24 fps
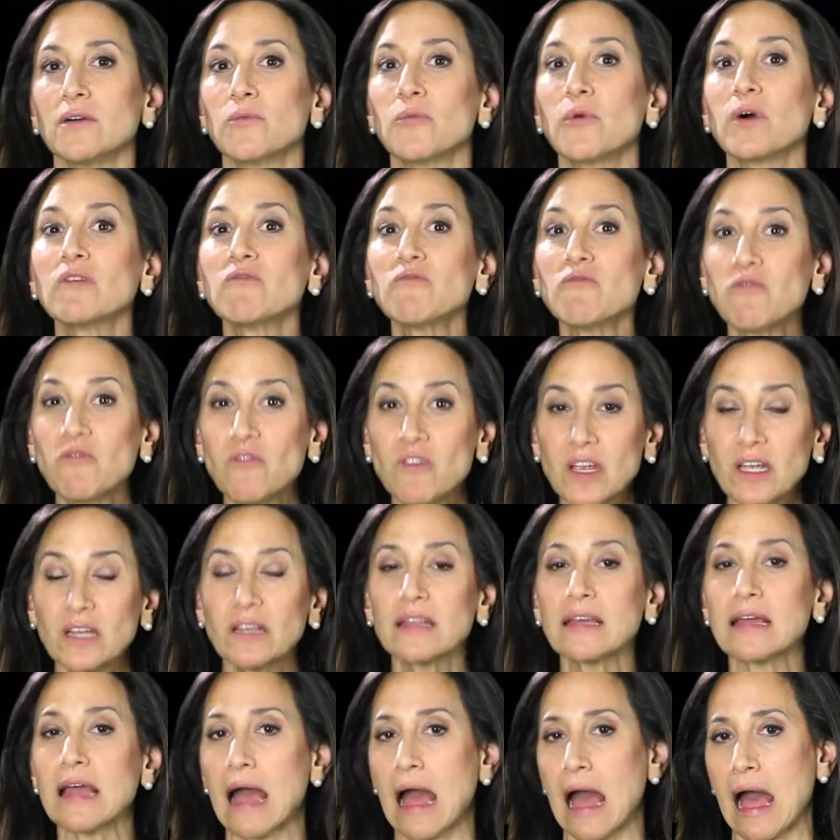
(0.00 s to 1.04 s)
What
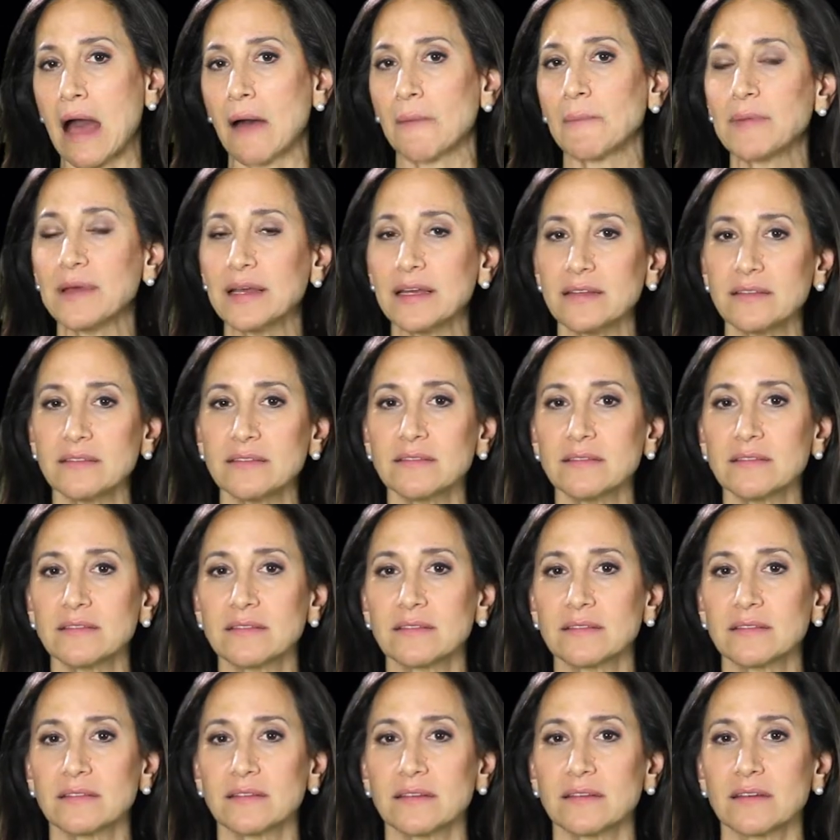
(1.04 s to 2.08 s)
really happens
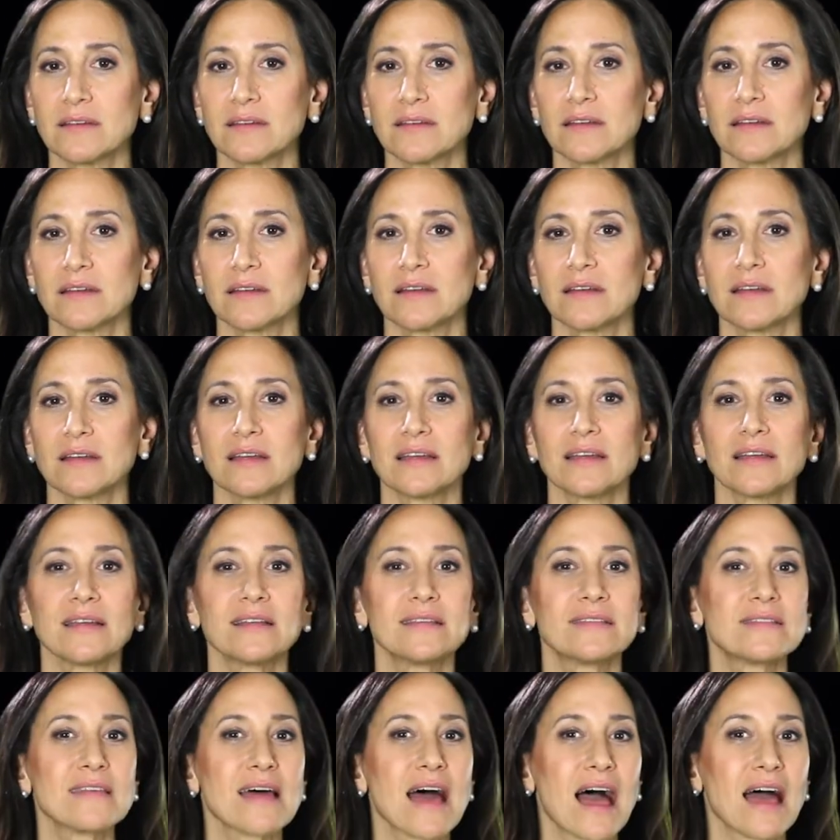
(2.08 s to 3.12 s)

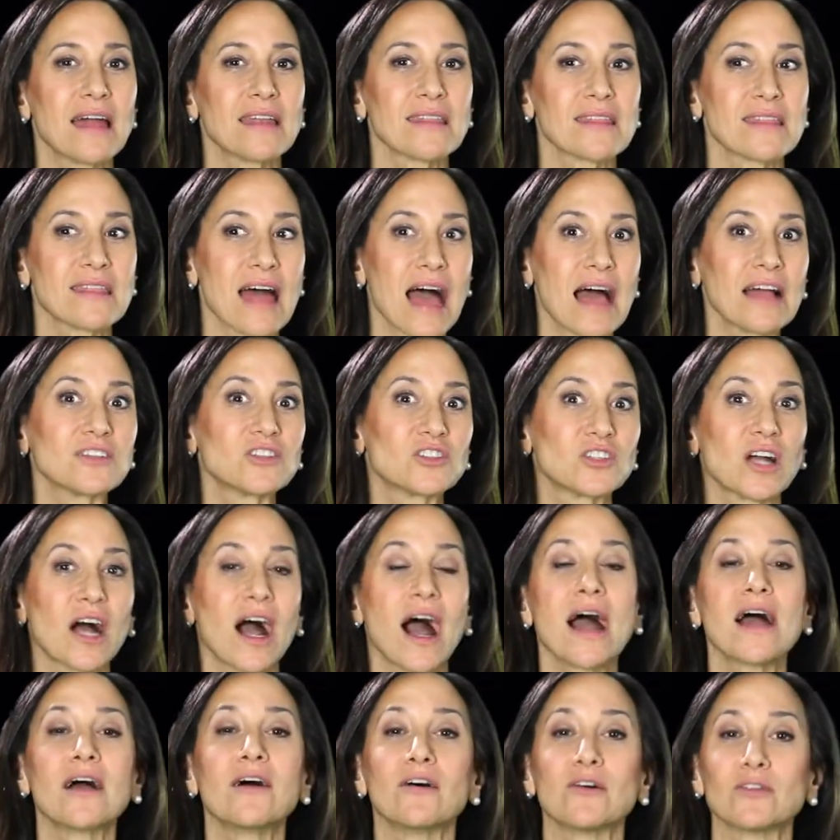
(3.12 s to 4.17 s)
is that
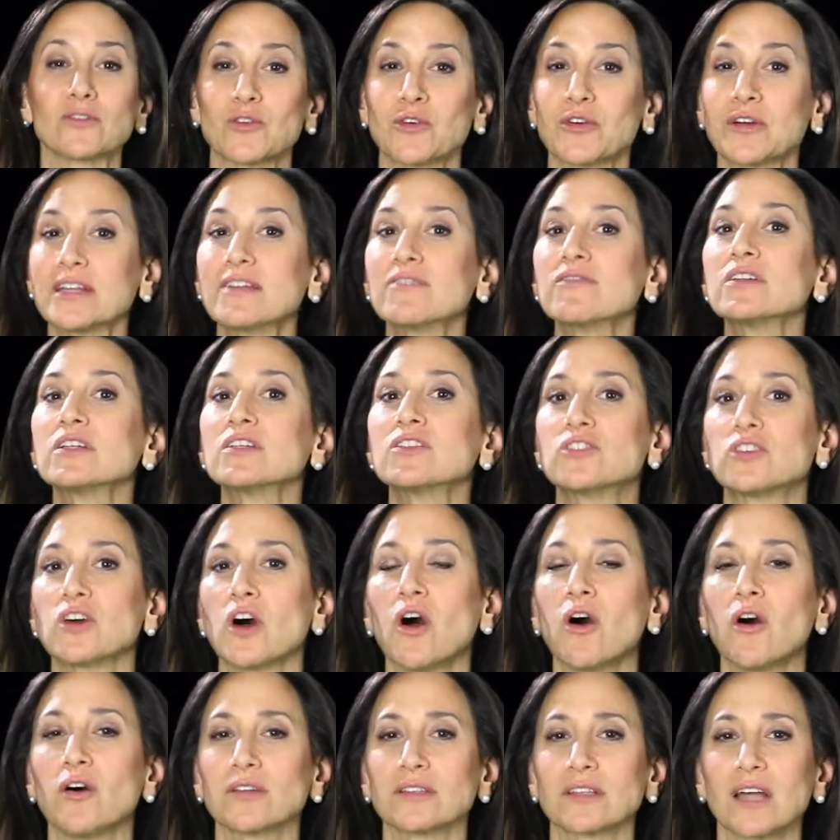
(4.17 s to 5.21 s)
child or even
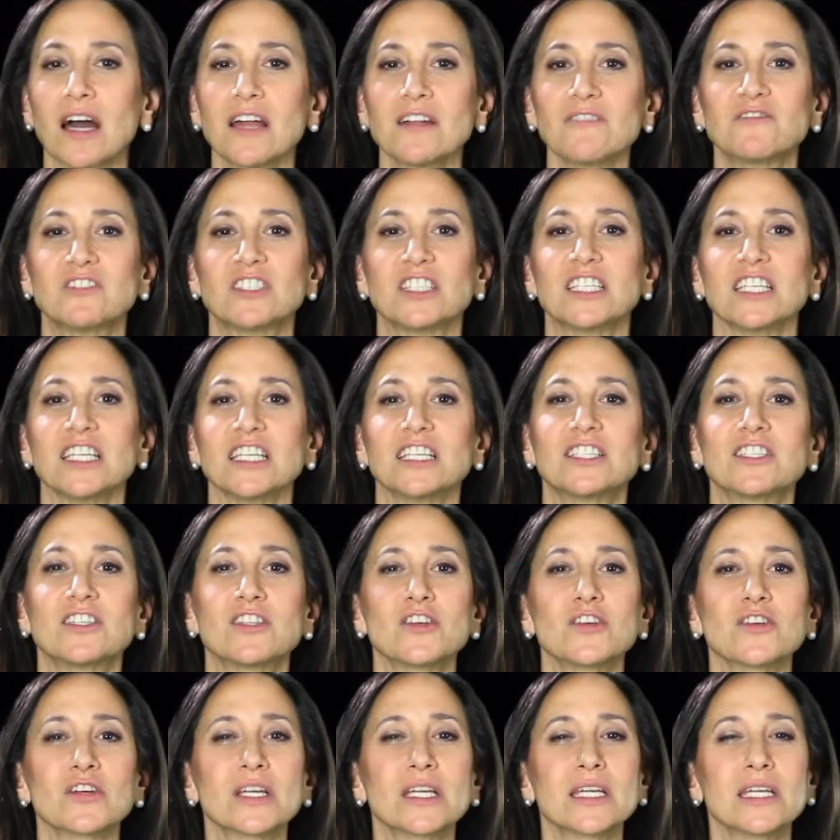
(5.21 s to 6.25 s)
adult kind of digs
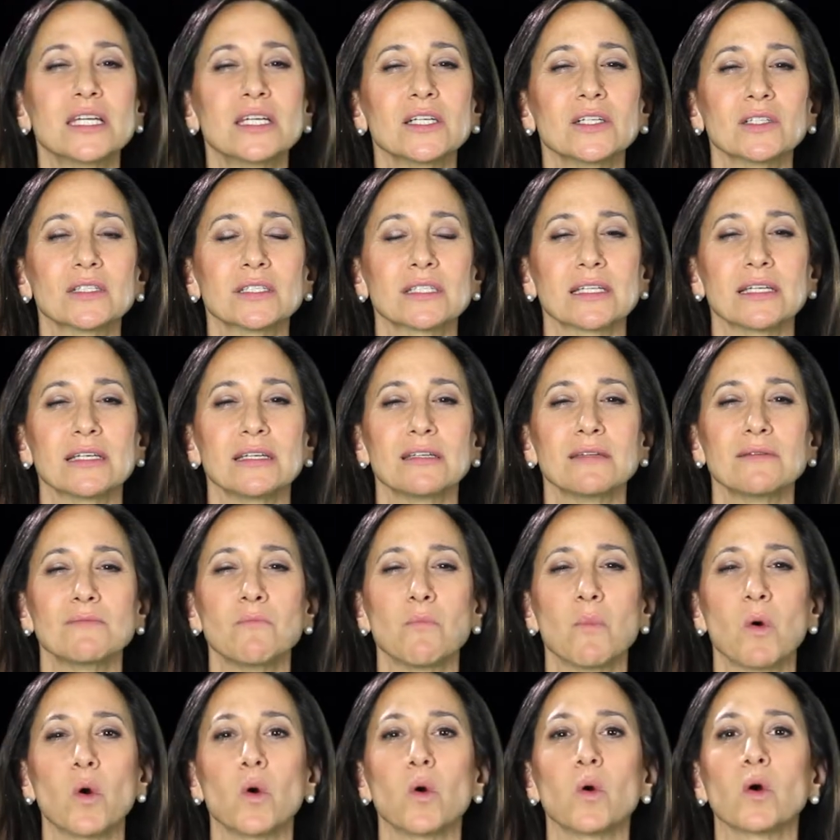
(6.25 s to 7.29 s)
their heels in
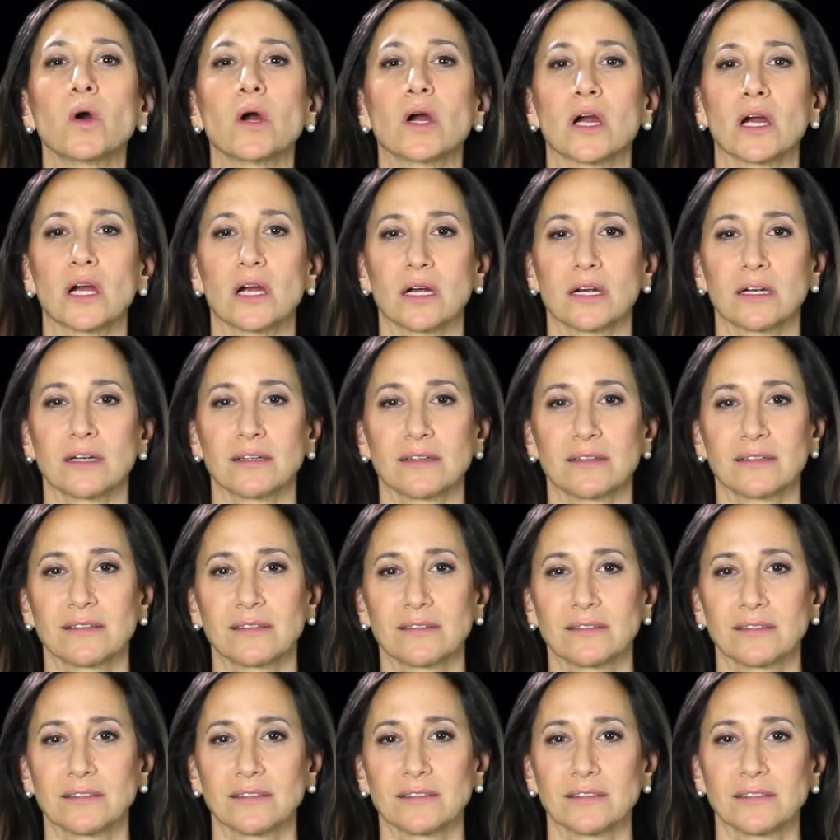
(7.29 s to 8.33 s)
more.
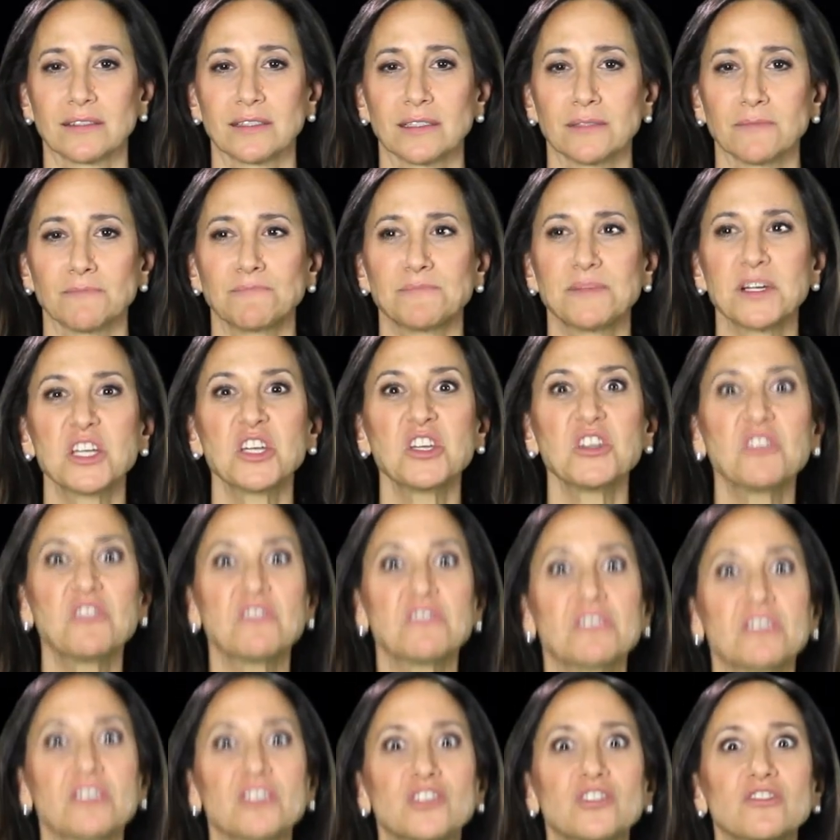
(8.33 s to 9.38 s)
But you
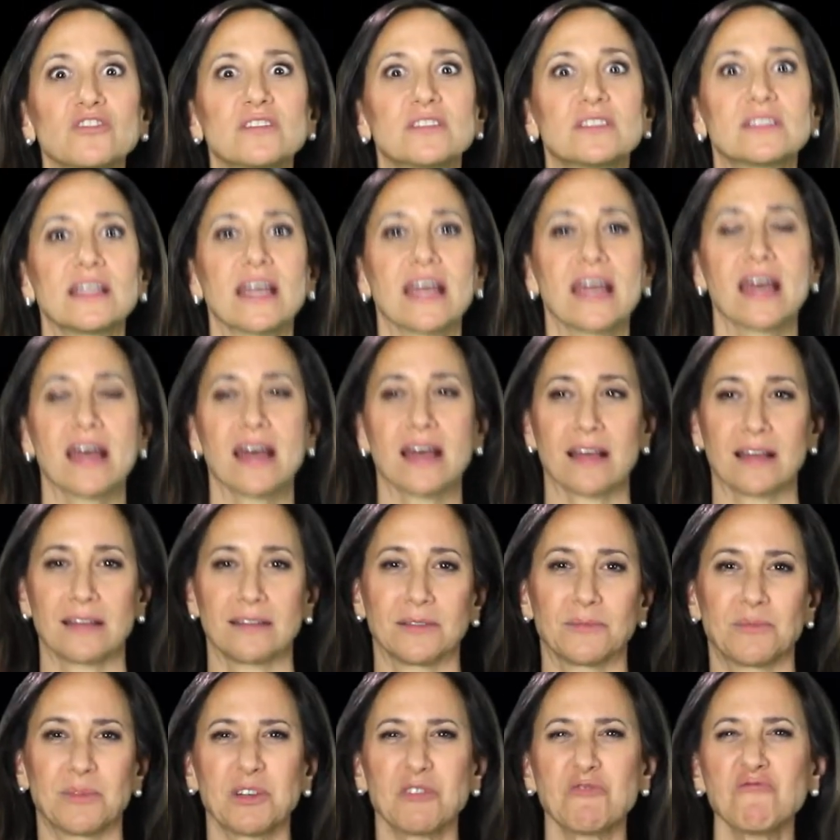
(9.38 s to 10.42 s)
don't understand,
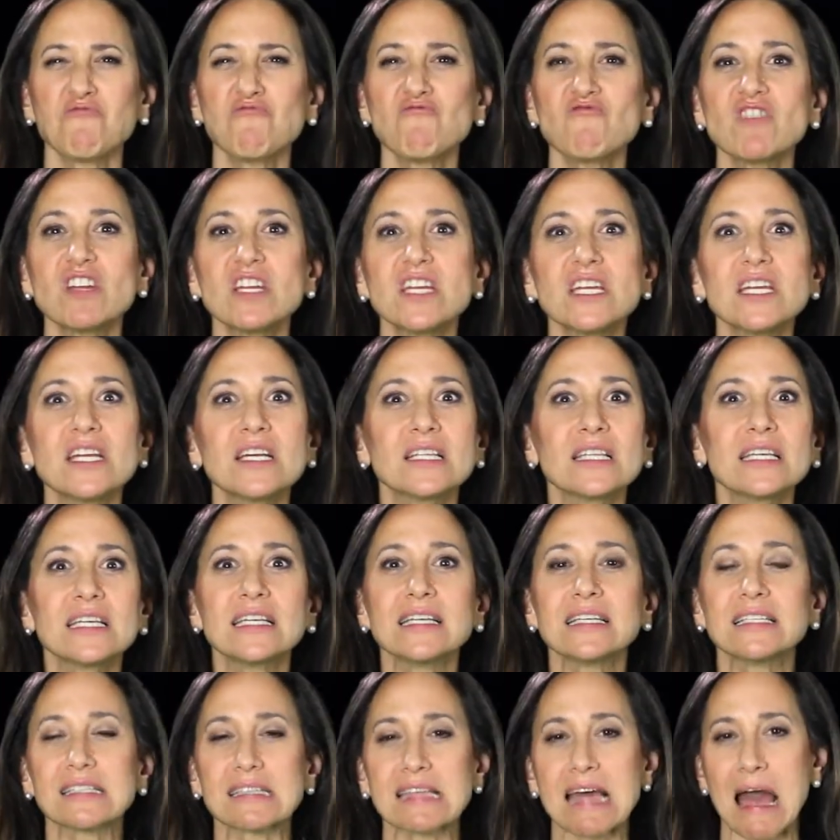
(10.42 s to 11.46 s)
but it
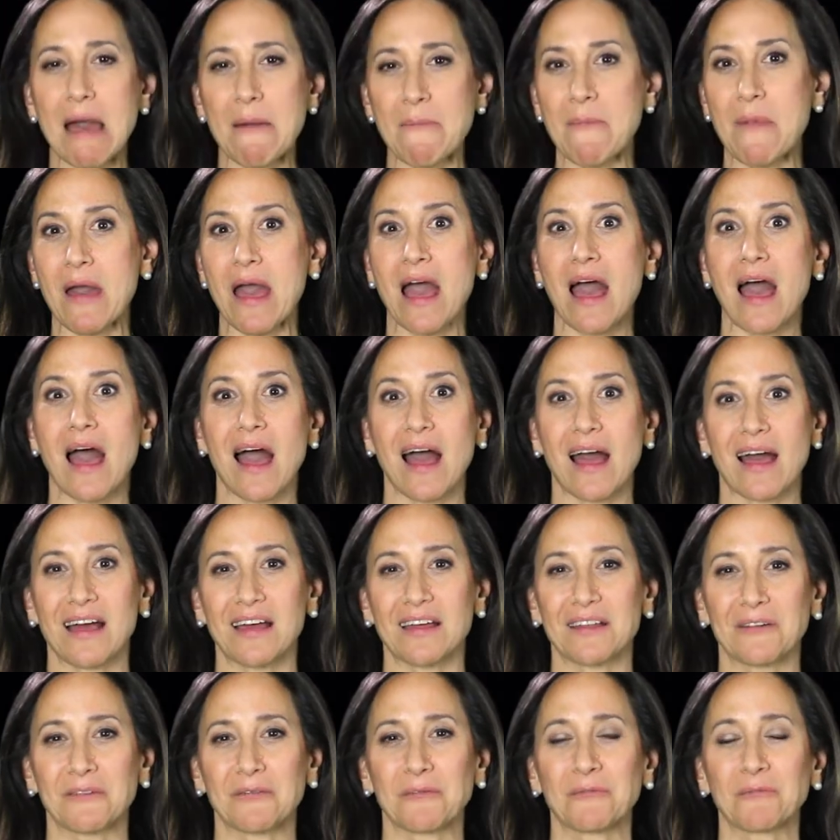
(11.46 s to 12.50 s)
really is that
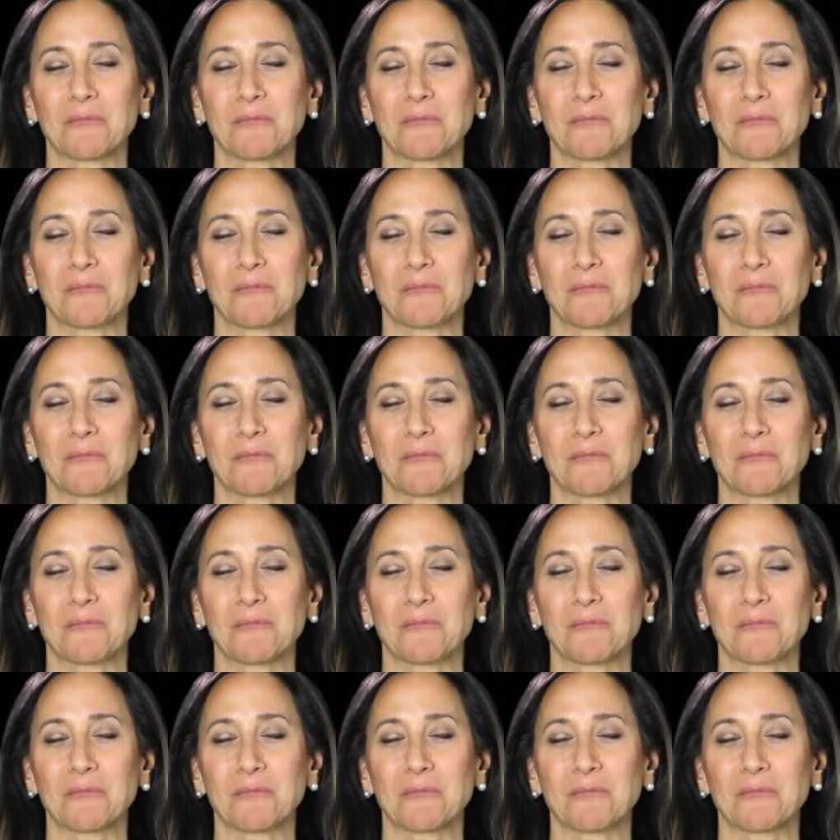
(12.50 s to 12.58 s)
bad.